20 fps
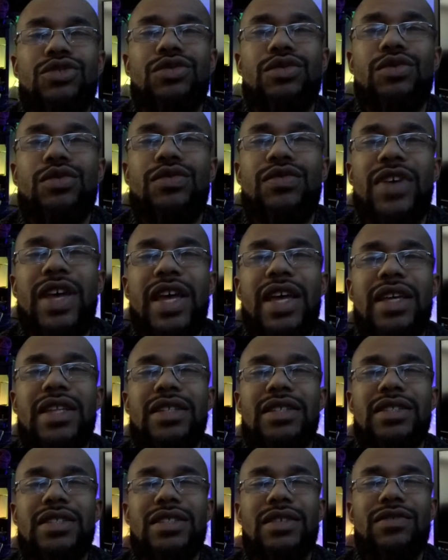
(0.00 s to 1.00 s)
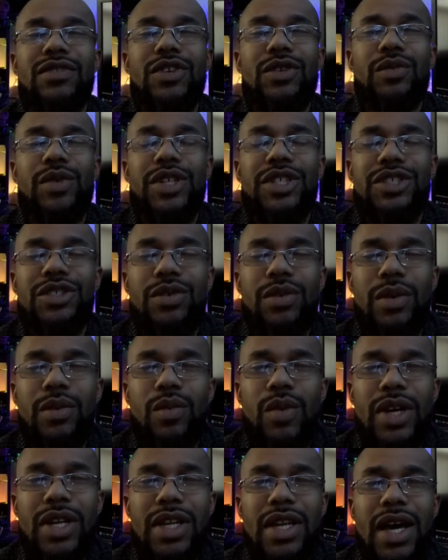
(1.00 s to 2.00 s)
true fans of the original
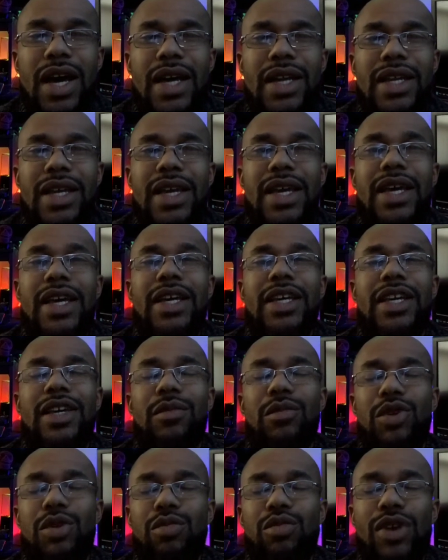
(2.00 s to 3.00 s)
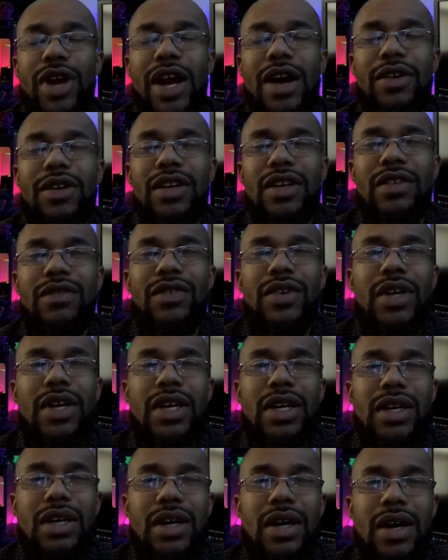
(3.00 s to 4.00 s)
and whatnot can be proud of.
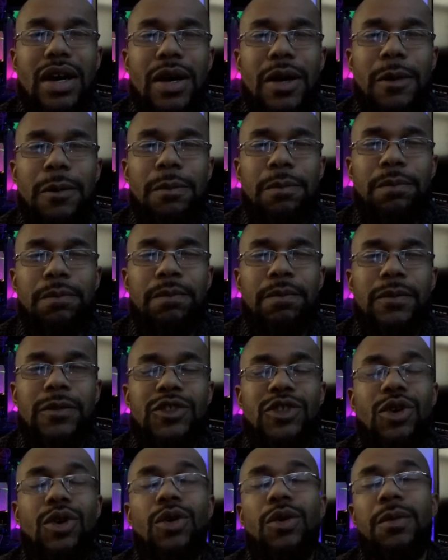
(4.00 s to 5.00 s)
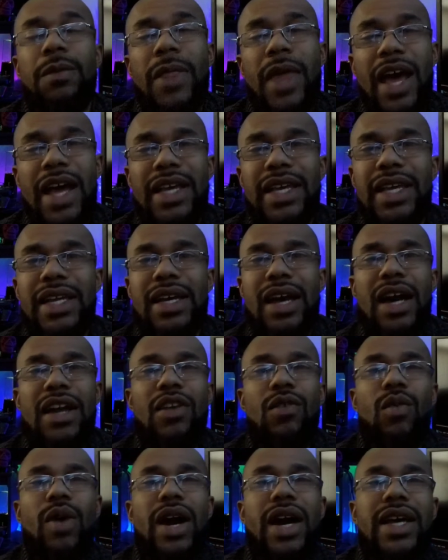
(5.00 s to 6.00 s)
So I get
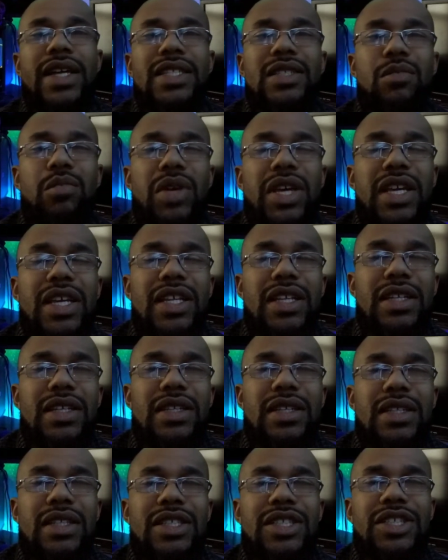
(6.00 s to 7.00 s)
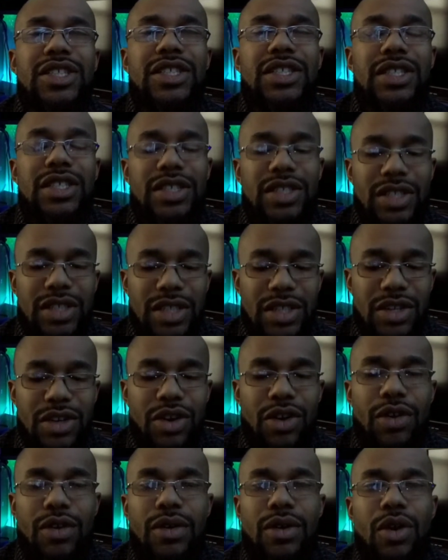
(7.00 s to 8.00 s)
kind of why it's being,
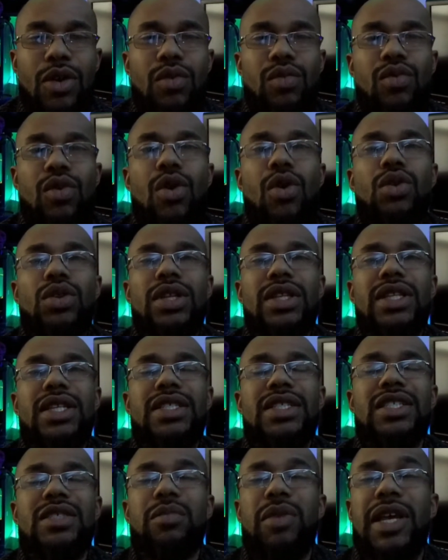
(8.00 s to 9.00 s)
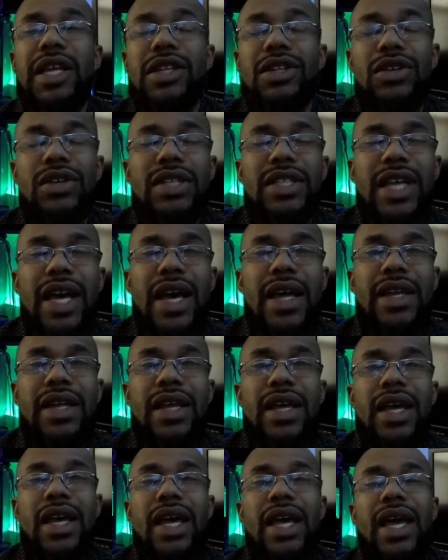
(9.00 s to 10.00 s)
her role in this is being looked at,
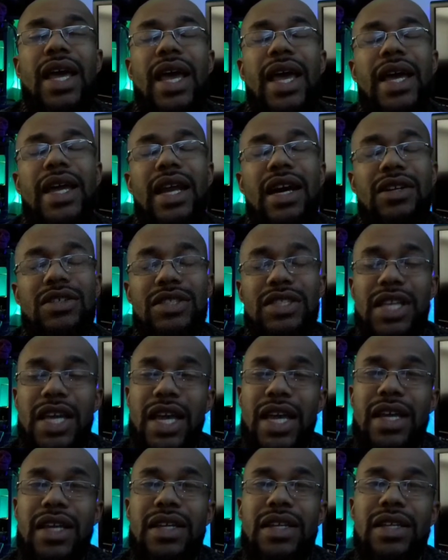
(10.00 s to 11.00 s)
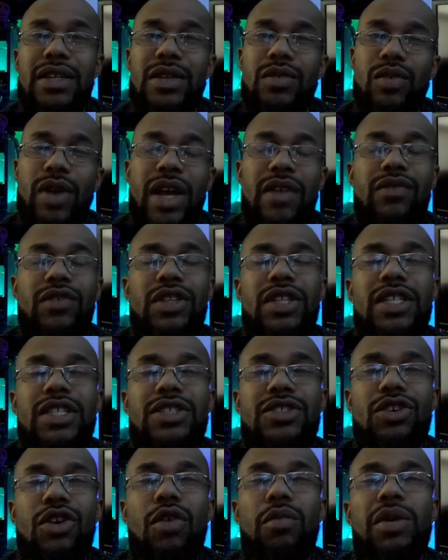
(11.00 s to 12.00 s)
and I'll say rightfully
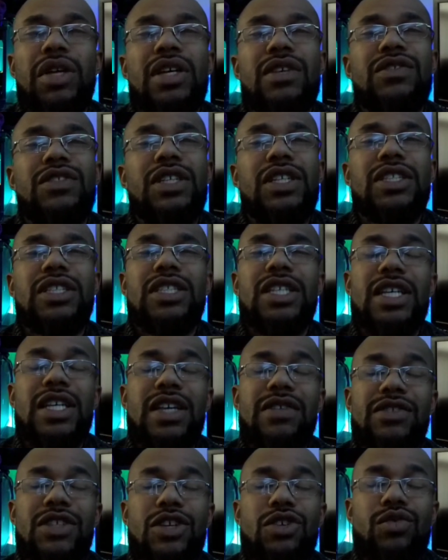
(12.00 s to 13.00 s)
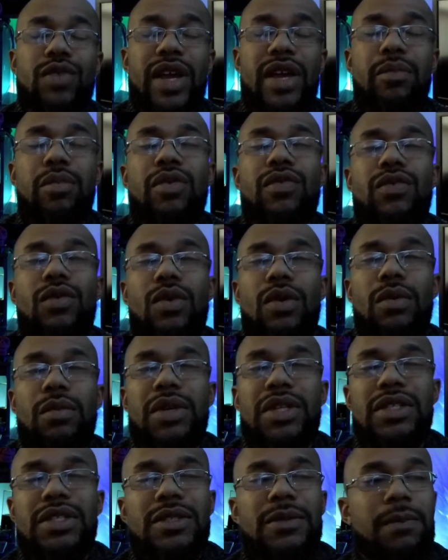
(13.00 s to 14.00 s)
so, because she gives a great
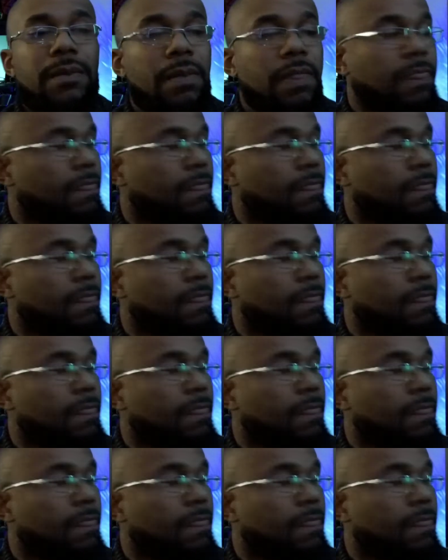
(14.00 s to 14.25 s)
performance,